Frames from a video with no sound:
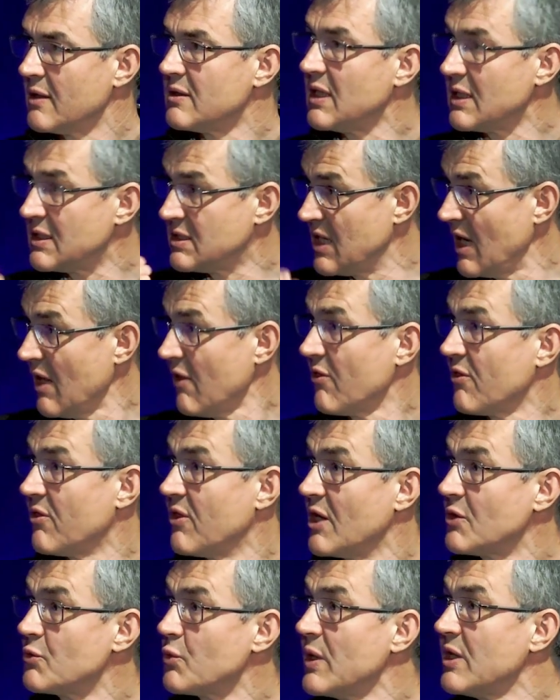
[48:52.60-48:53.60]
the death
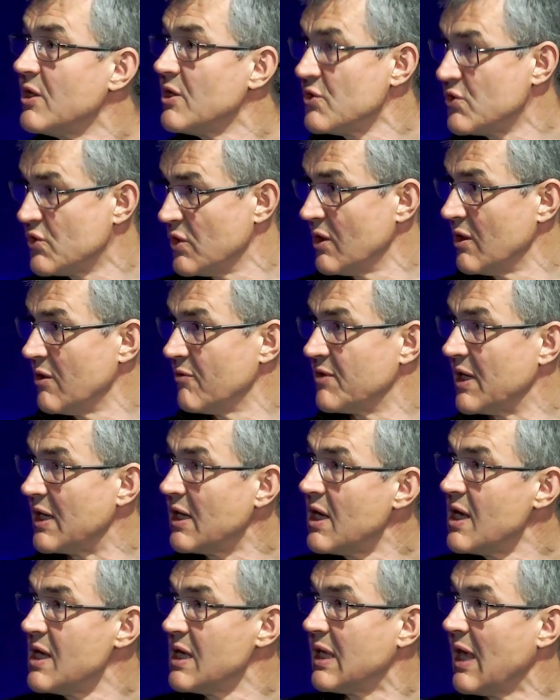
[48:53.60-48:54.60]
that we deserved, and
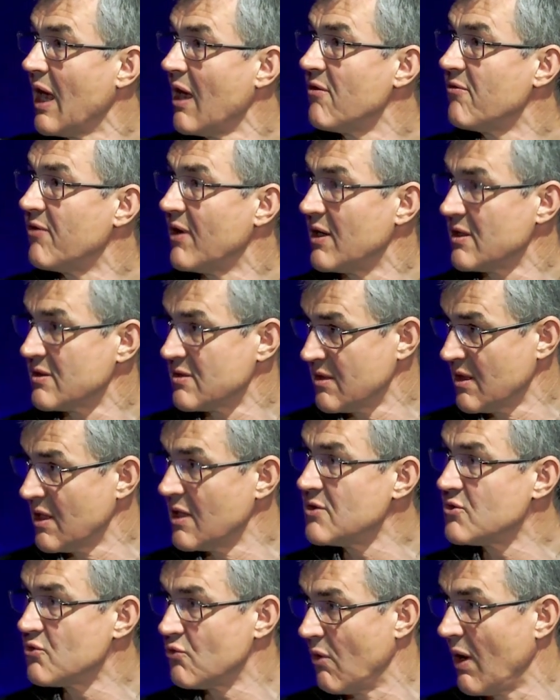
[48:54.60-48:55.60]
he gave us
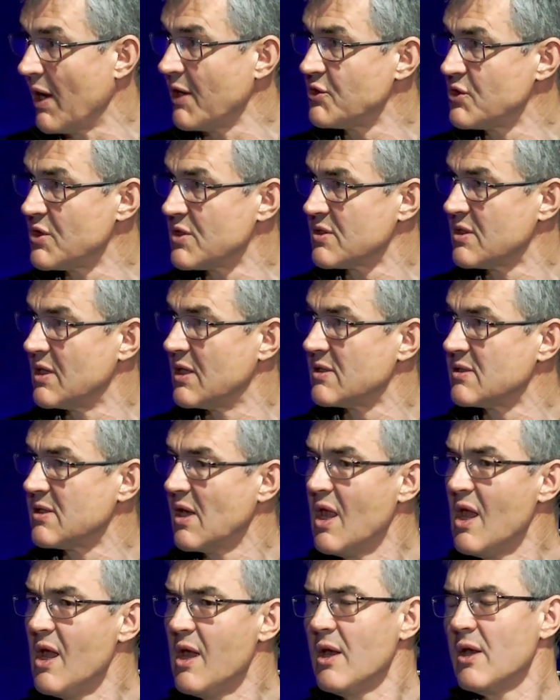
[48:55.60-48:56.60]
his righteousness.
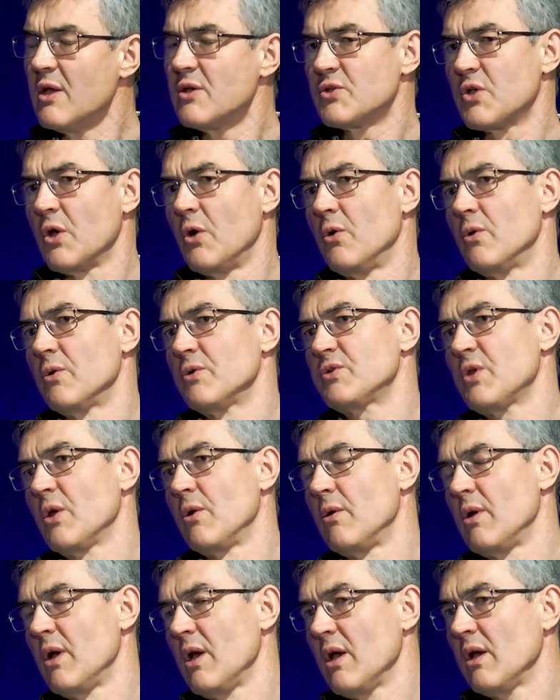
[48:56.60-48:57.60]
So
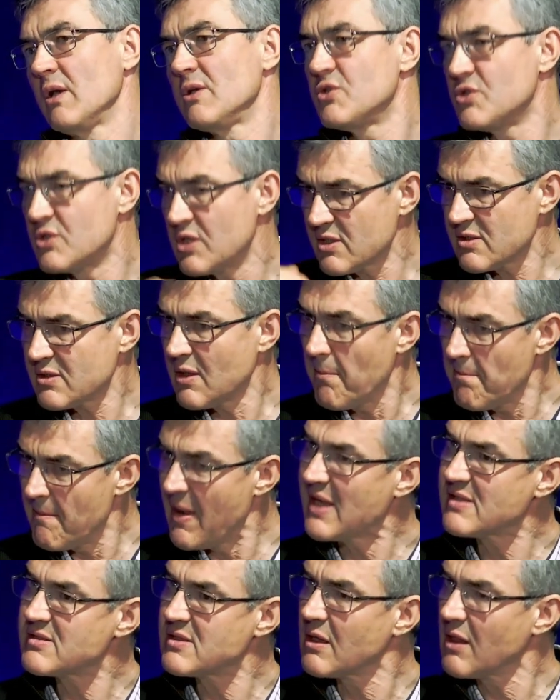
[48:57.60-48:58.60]
it's just
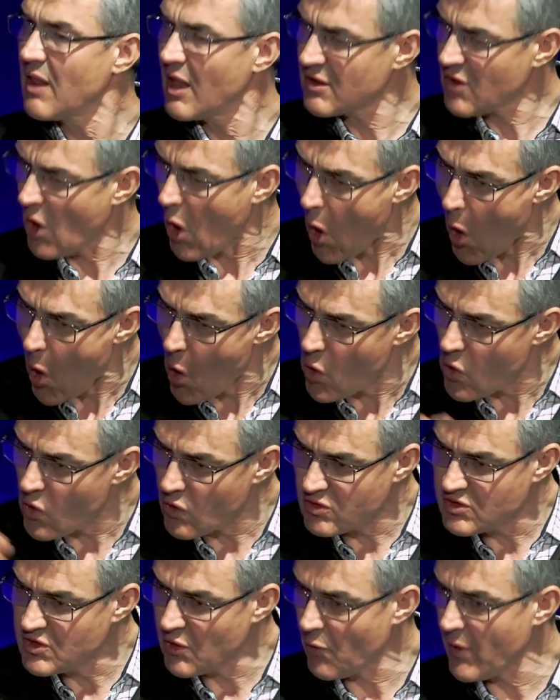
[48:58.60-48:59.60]
amazing that
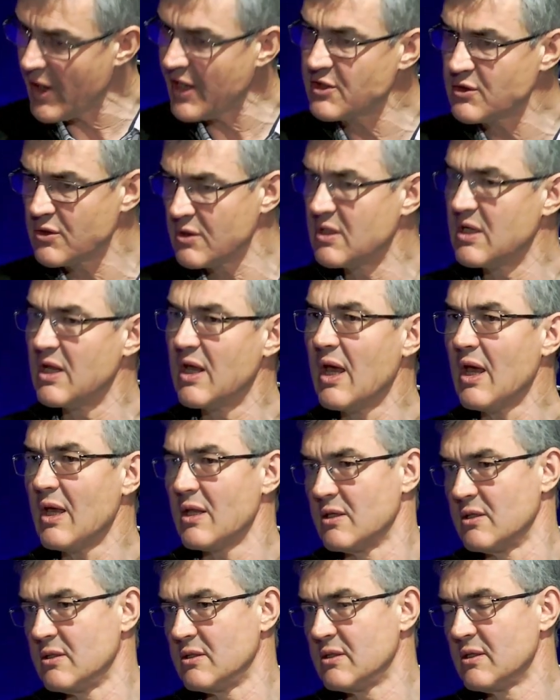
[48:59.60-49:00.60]
all the way to the
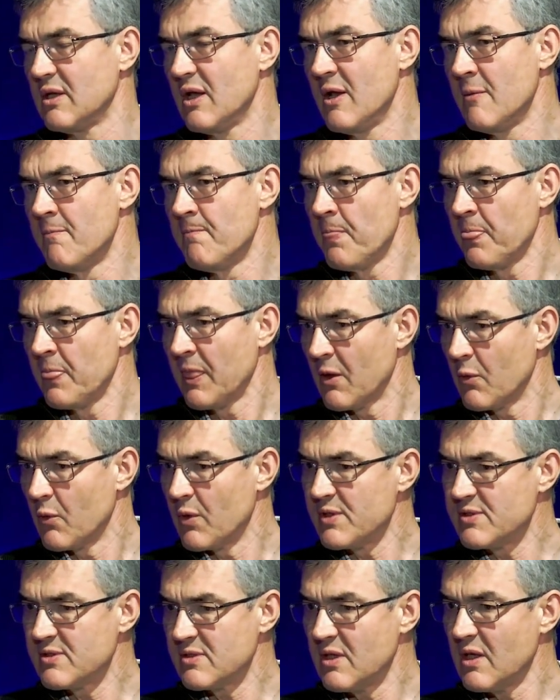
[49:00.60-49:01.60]
end,
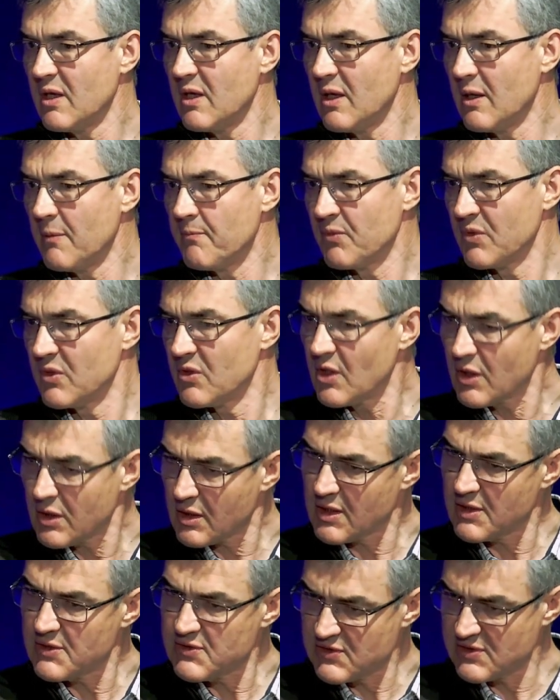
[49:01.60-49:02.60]
we see the
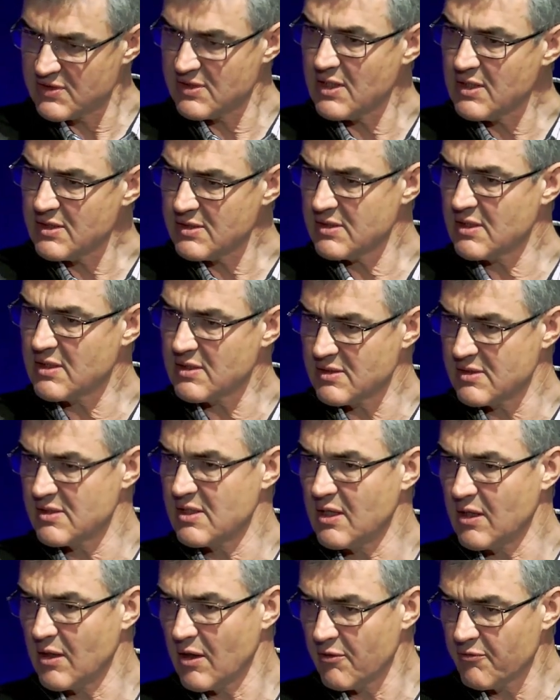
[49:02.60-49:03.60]

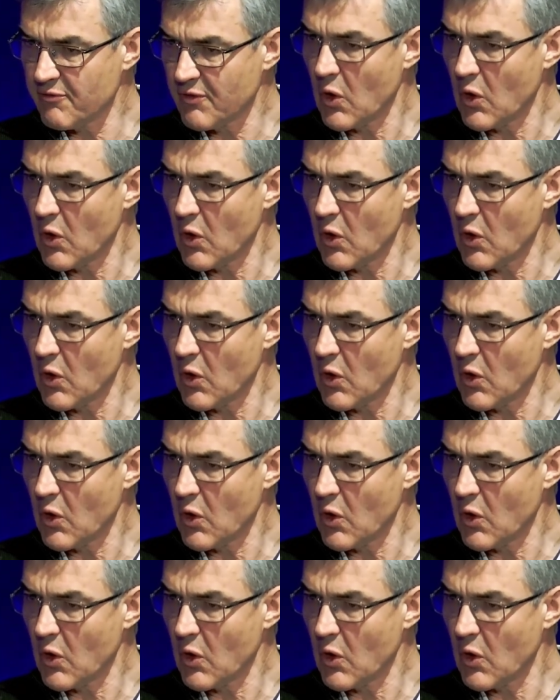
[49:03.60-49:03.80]
consistency of